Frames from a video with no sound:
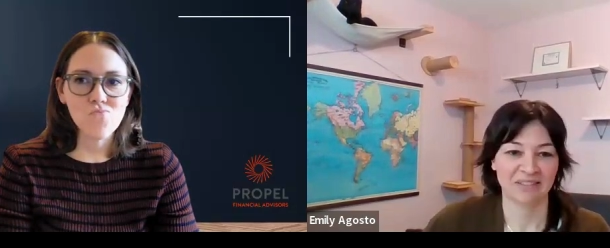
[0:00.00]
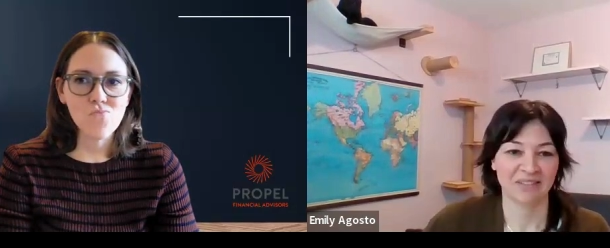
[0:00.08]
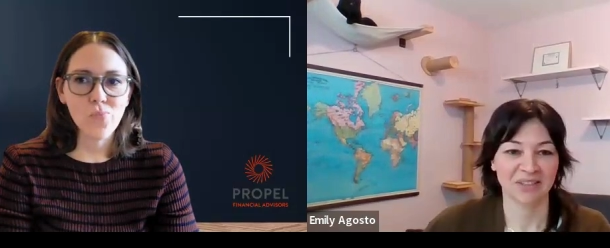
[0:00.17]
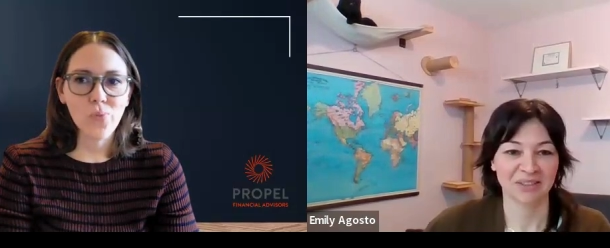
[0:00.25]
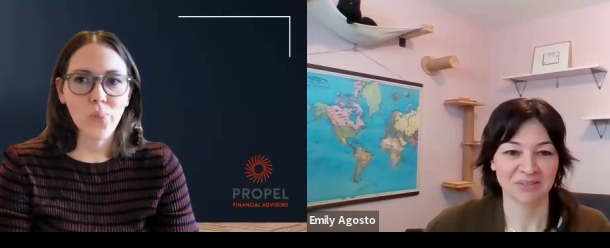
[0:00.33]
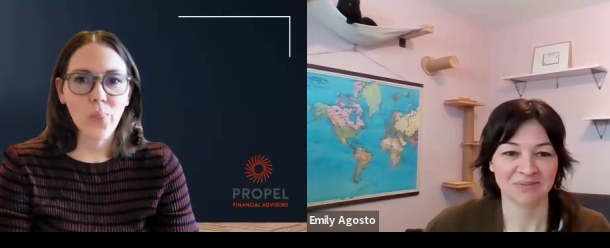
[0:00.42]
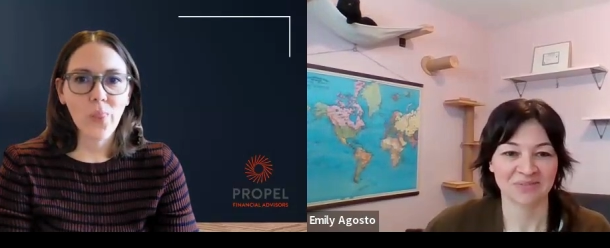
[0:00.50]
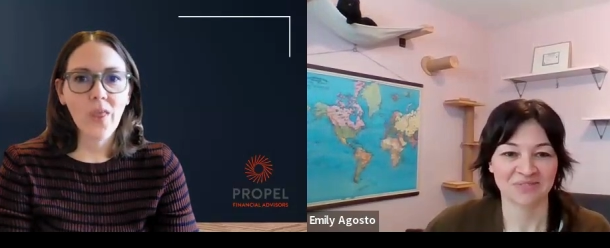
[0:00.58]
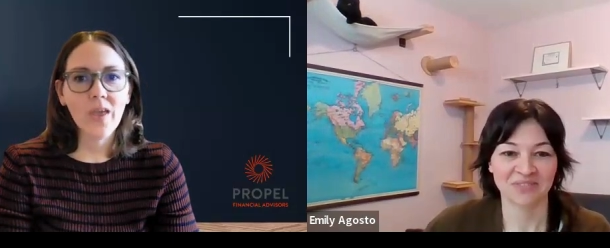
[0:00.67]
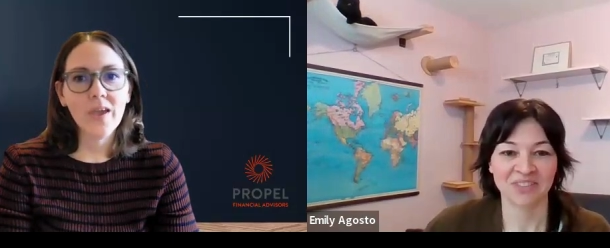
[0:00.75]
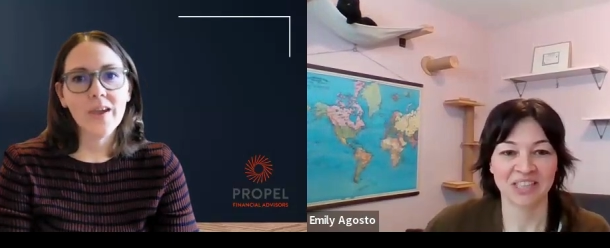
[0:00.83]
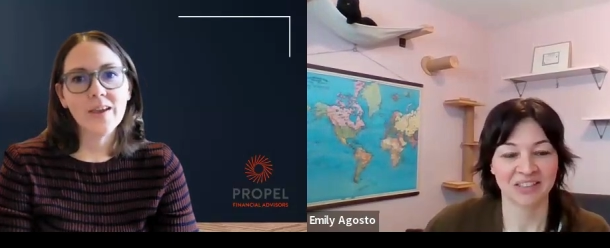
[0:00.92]
Speaker 1: I don't know,
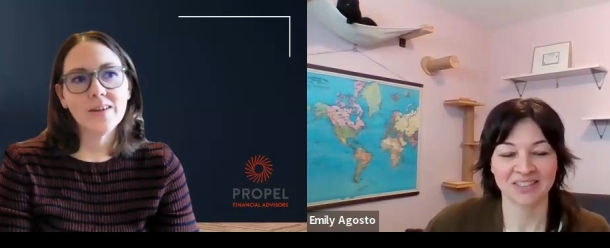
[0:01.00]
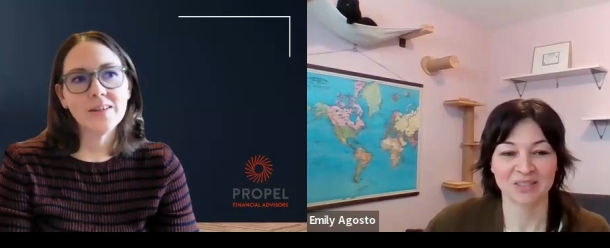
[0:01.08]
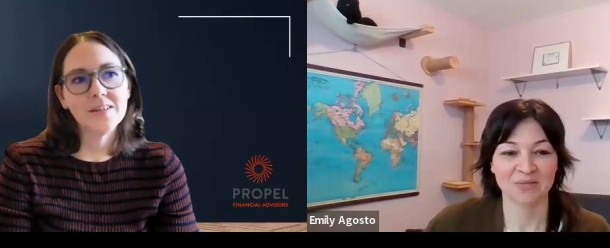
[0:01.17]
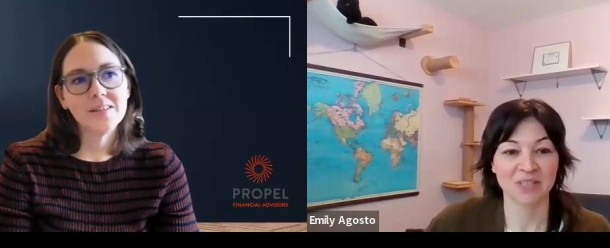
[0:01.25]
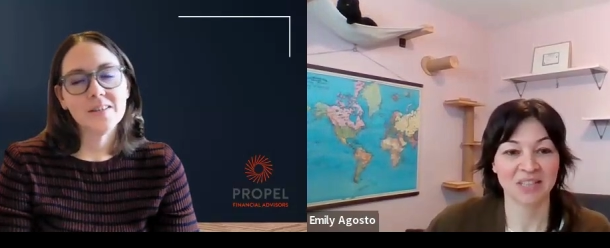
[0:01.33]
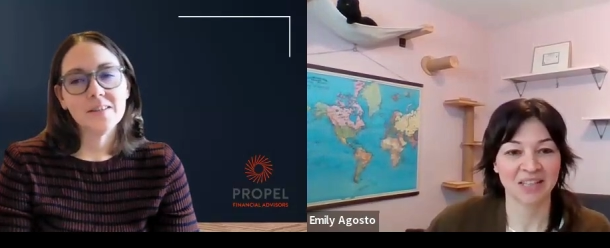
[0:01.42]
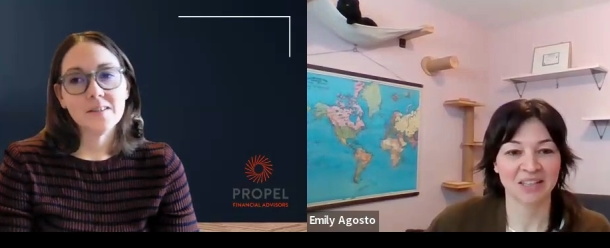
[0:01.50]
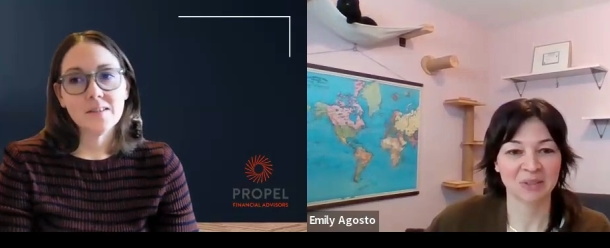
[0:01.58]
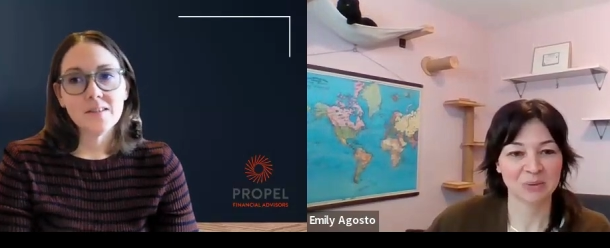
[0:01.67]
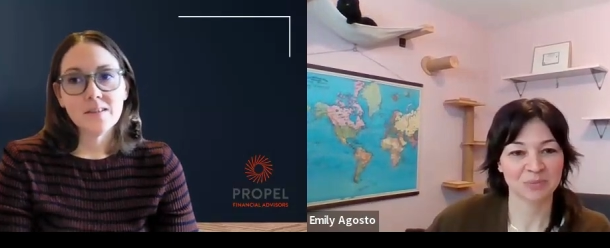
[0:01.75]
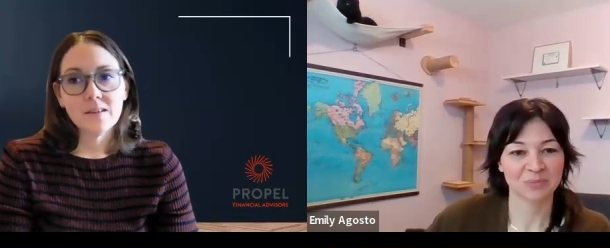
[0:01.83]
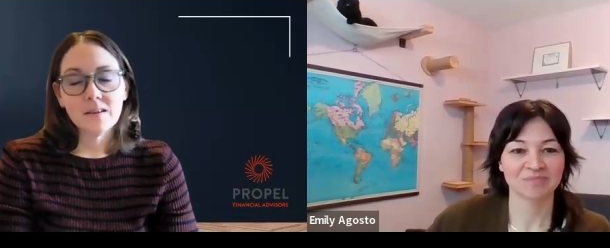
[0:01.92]
figured something
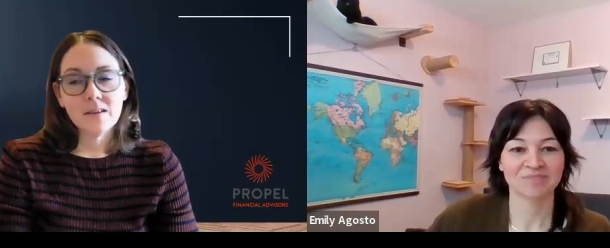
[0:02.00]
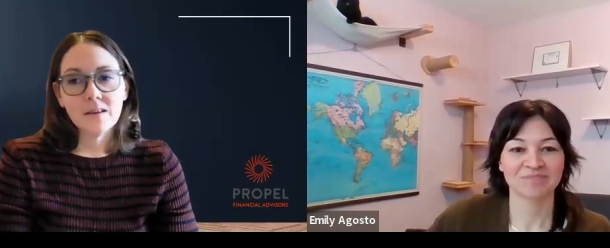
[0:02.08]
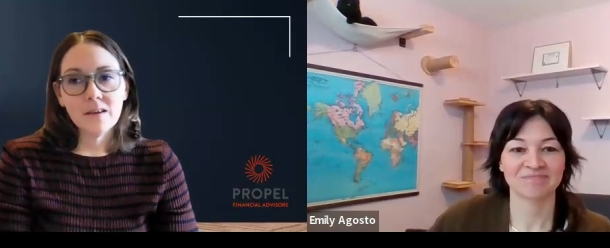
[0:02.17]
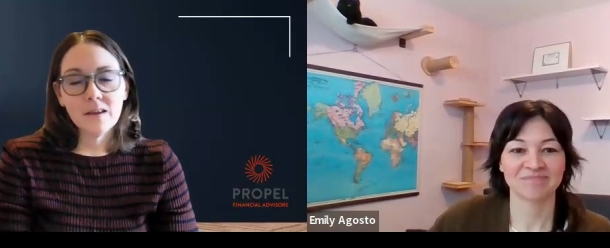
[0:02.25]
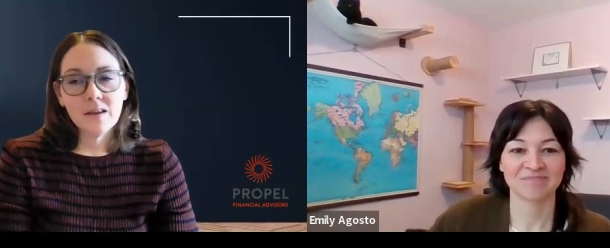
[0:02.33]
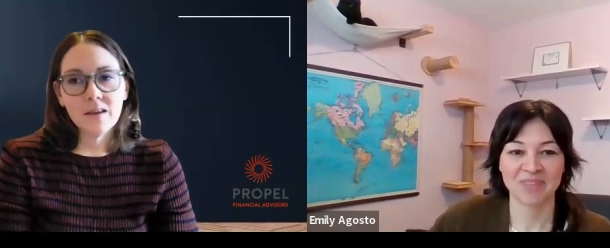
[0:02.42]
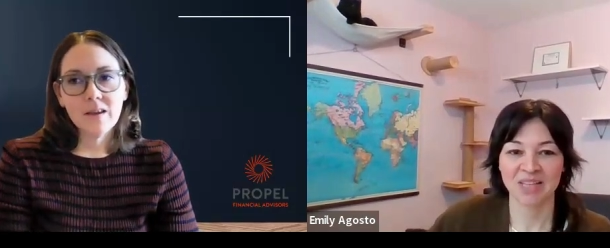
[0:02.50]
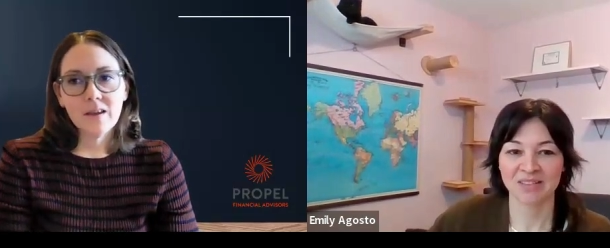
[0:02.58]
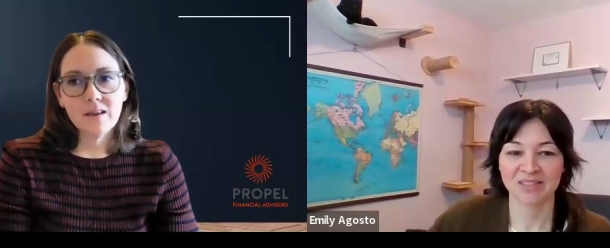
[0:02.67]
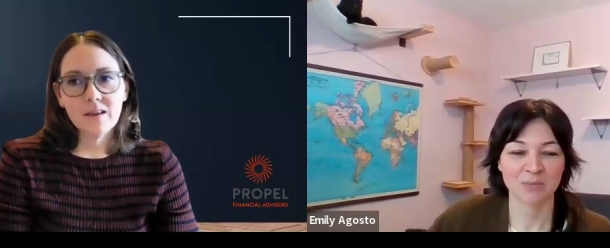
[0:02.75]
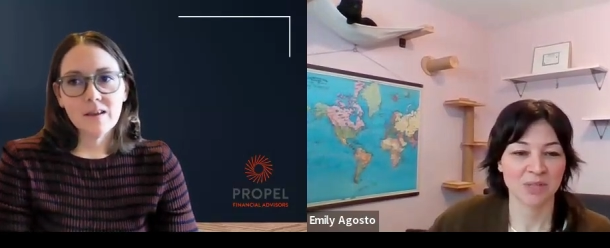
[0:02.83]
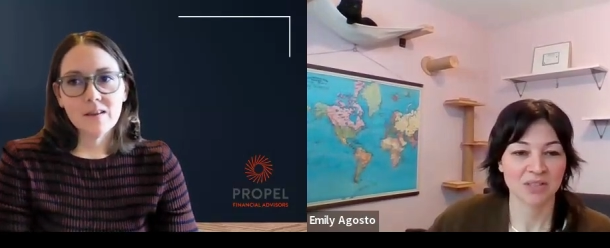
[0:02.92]
out,
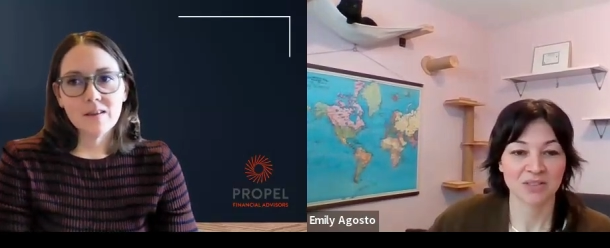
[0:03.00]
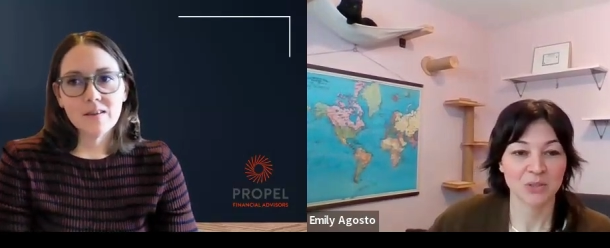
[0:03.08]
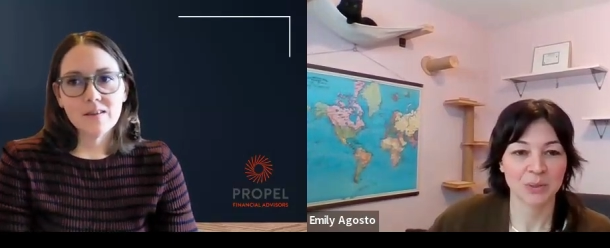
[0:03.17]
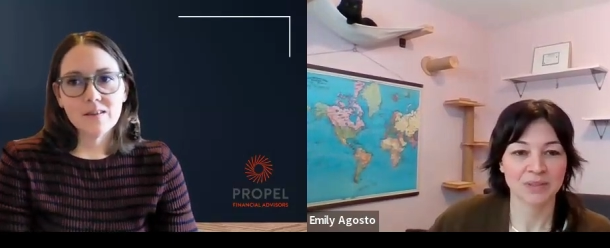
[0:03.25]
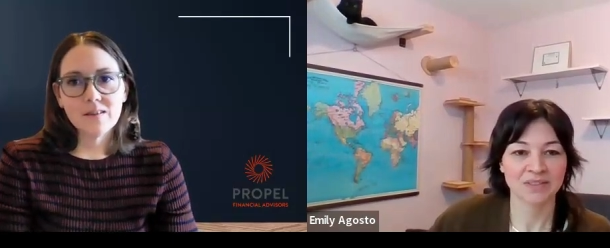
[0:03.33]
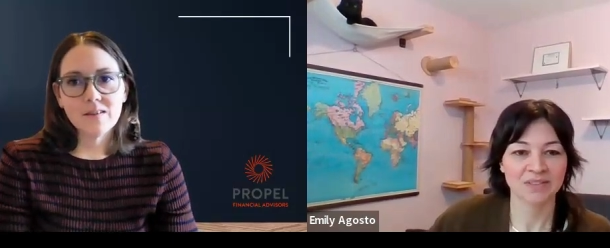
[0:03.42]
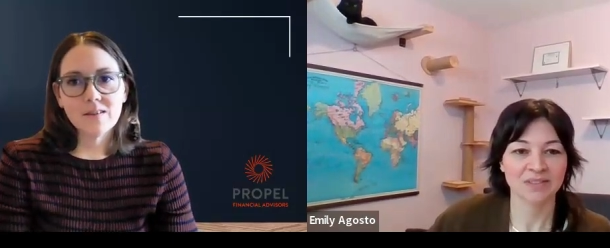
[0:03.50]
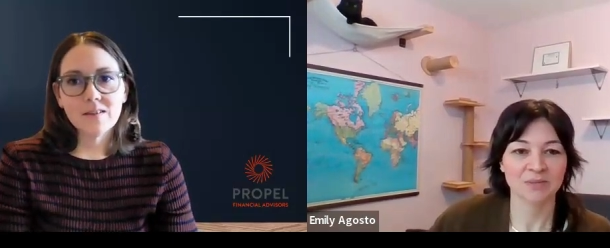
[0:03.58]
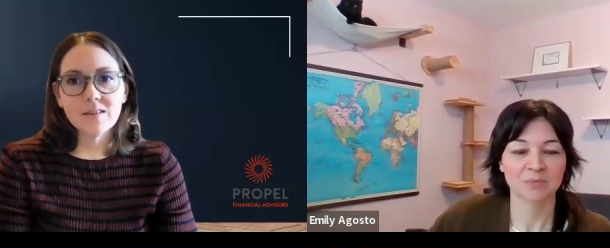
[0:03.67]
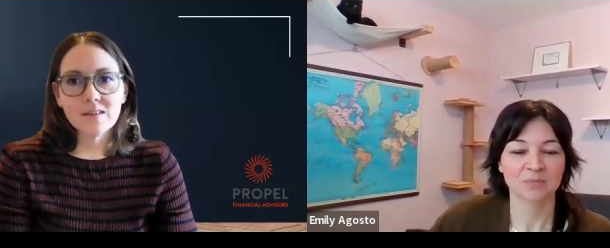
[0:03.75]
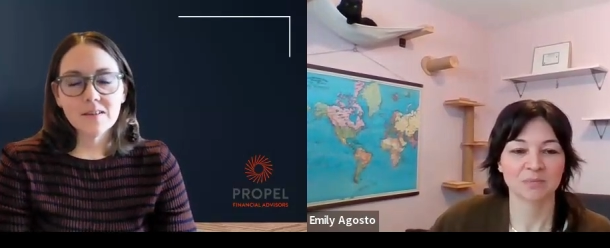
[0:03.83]
made some other choices.